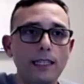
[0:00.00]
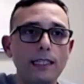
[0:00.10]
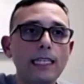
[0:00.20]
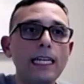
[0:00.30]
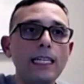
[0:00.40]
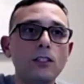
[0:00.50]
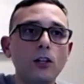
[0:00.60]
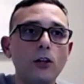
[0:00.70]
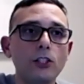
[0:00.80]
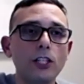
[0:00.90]
And leads
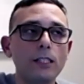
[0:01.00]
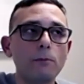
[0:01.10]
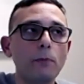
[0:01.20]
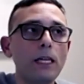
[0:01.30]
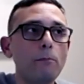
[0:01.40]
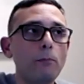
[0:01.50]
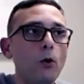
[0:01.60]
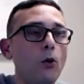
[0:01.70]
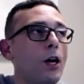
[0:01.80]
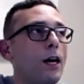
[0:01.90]
are just
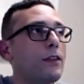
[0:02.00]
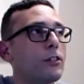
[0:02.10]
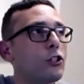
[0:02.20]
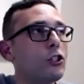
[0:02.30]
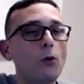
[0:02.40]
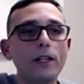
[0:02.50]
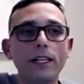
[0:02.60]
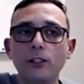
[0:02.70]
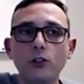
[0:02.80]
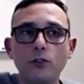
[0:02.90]
people that show an
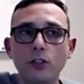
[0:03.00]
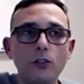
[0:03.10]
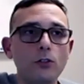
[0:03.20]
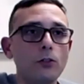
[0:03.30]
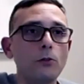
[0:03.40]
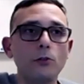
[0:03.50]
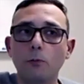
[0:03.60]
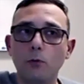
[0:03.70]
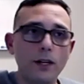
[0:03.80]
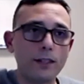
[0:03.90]
interest to
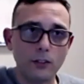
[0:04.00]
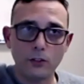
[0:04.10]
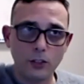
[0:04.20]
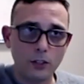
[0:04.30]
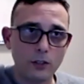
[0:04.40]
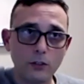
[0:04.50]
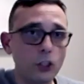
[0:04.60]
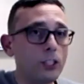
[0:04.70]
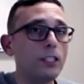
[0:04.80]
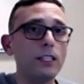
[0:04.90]
your product or service,
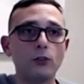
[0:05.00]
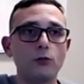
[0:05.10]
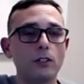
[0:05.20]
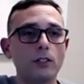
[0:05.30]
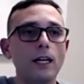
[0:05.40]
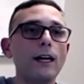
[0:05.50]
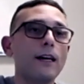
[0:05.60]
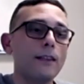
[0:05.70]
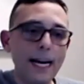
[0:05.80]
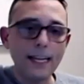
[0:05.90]
just yeah. an interest.
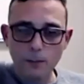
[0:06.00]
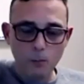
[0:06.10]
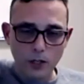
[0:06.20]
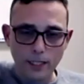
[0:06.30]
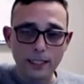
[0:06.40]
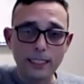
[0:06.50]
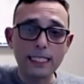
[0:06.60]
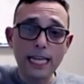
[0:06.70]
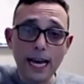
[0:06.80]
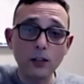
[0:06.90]
That is marketing.
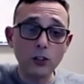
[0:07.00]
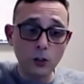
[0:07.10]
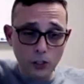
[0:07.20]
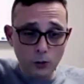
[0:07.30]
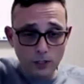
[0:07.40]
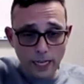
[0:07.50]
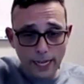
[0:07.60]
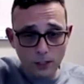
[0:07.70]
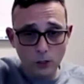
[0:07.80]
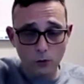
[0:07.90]
Sales is when you
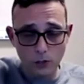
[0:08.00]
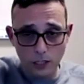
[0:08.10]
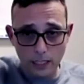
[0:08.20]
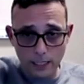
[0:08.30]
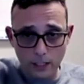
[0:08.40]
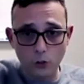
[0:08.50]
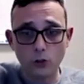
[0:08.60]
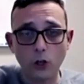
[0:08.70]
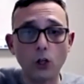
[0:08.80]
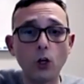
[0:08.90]
take those leads and you
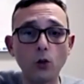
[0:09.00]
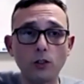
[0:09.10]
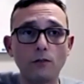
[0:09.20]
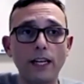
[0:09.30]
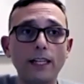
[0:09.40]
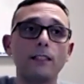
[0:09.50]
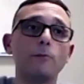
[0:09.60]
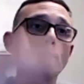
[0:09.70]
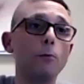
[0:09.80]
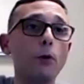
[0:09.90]
start cultivating
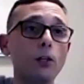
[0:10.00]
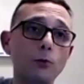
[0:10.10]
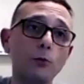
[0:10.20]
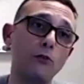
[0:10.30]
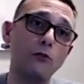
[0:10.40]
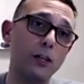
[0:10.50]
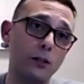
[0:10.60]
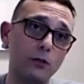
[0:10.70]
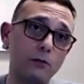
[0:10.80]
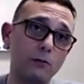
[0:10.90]
them and you put them through a
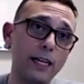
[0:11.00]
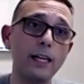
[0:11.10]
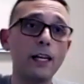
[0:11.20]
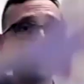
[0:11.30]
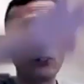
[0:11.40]
funnel, right? Yeah.